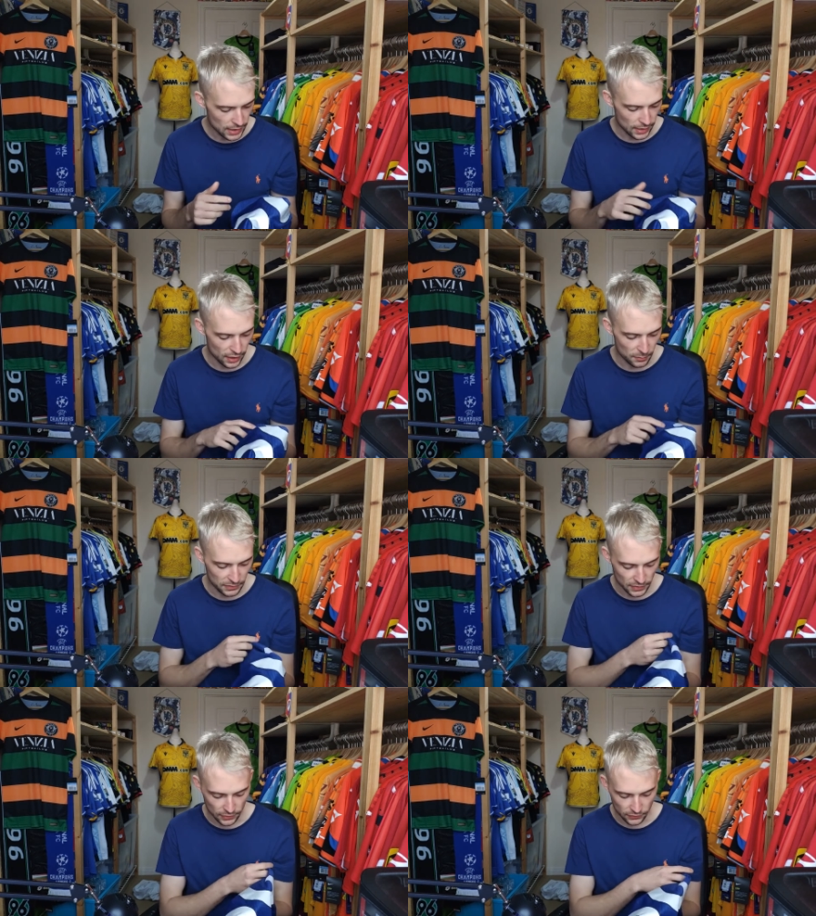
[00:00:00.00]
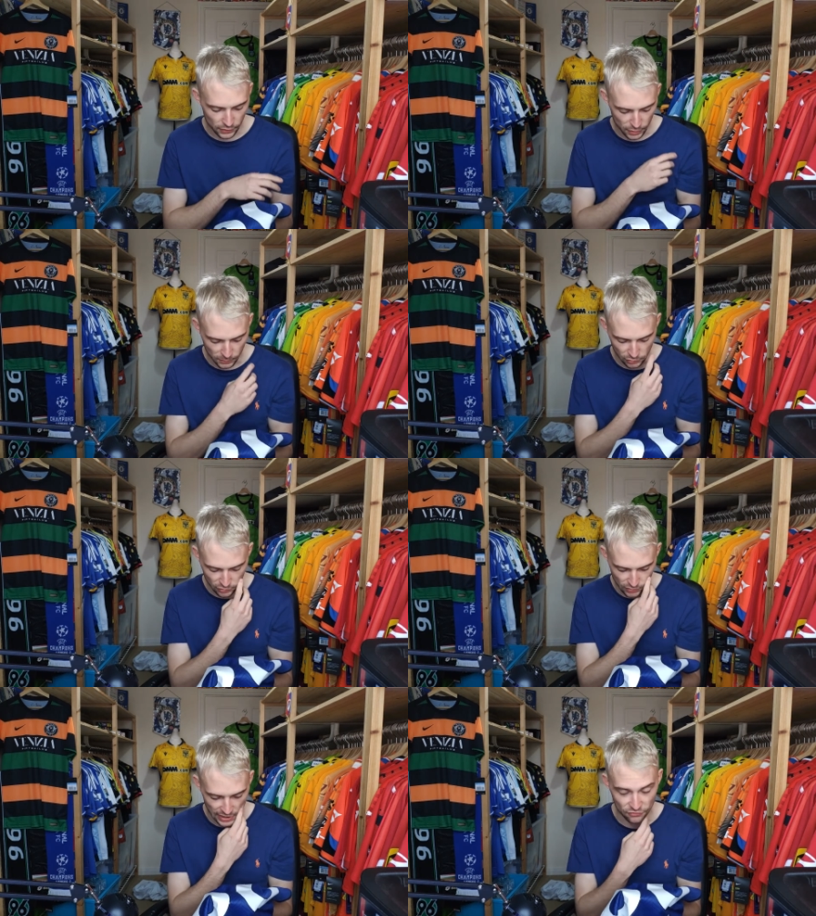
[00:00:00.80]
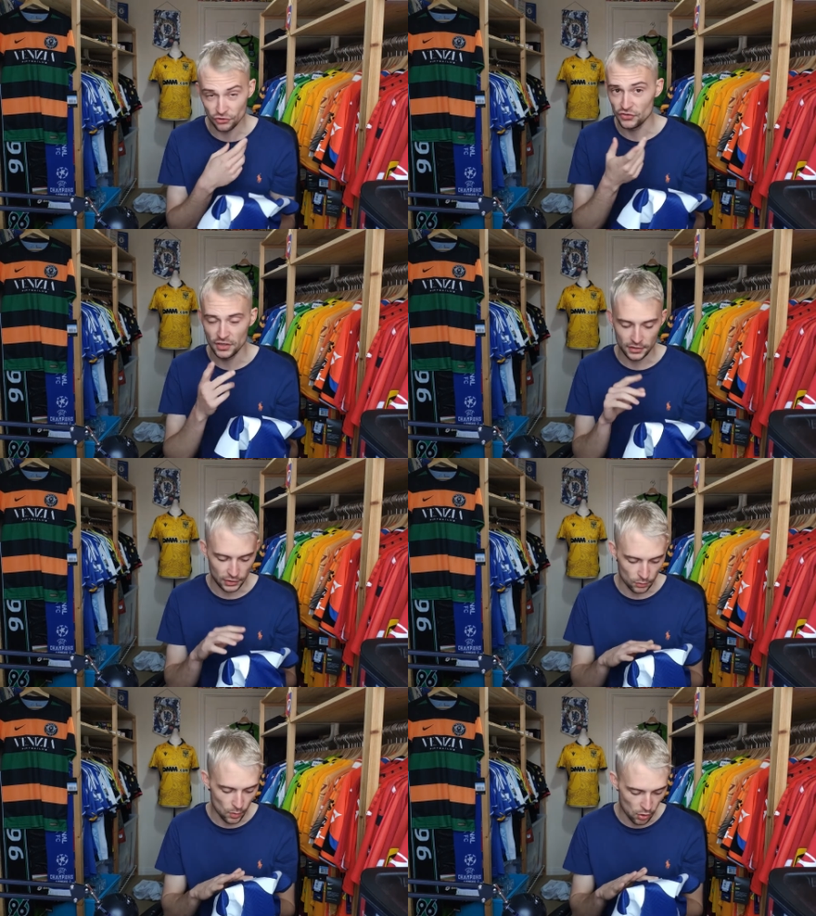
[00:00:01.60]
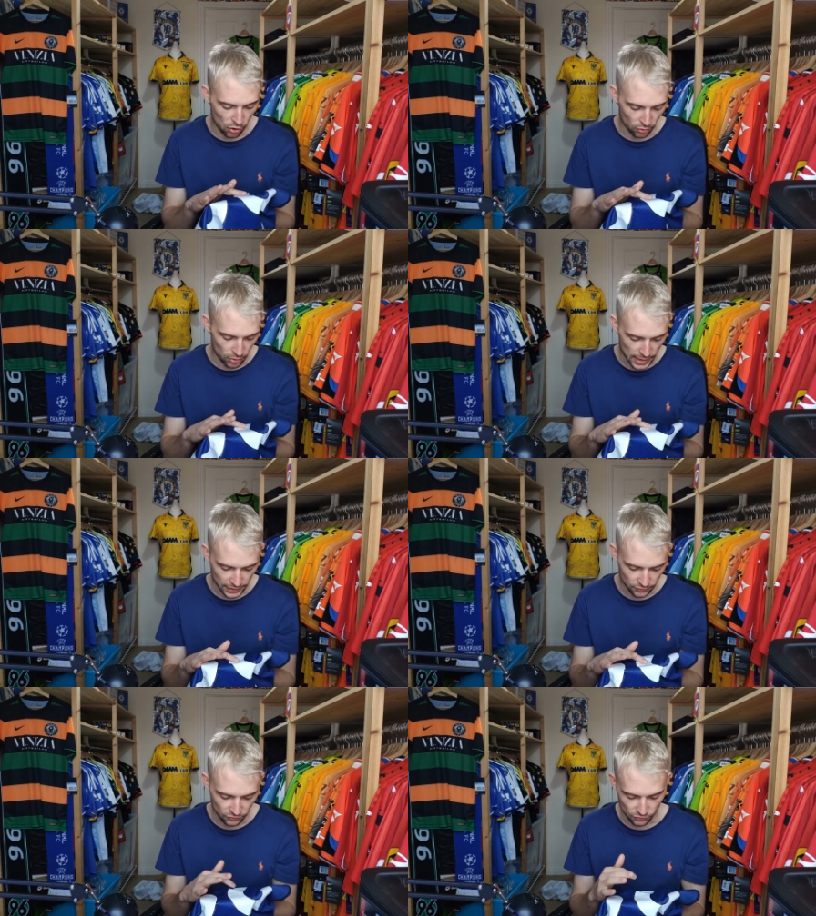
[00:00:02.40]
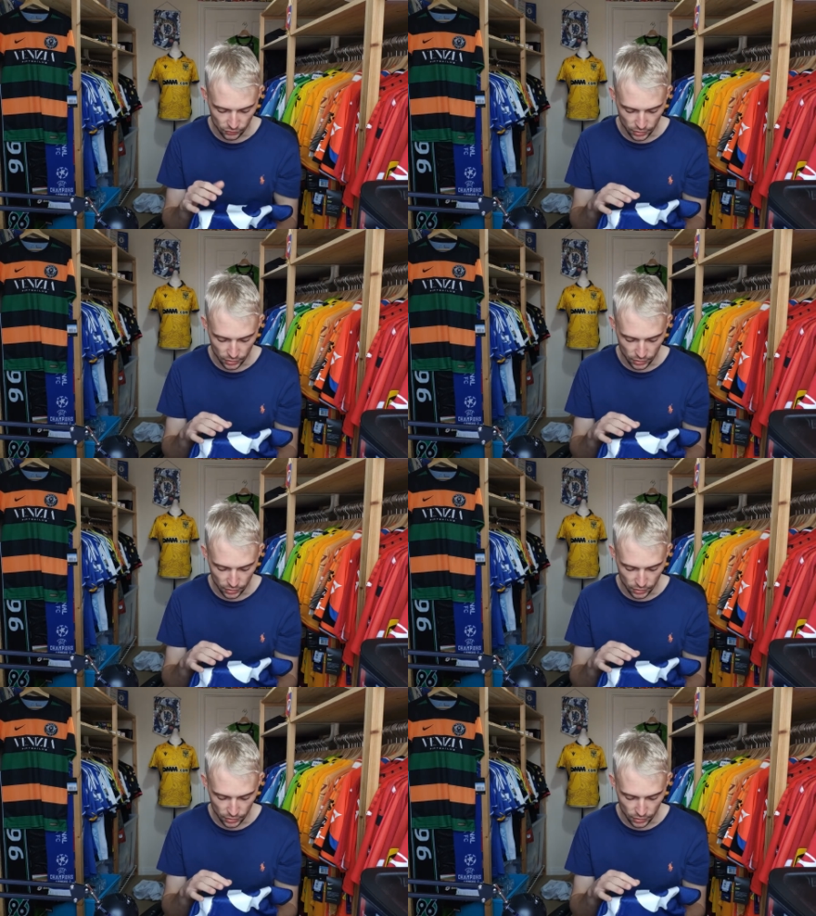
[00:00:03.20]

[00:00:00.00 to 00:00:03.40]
He says, I can just send it you, or I can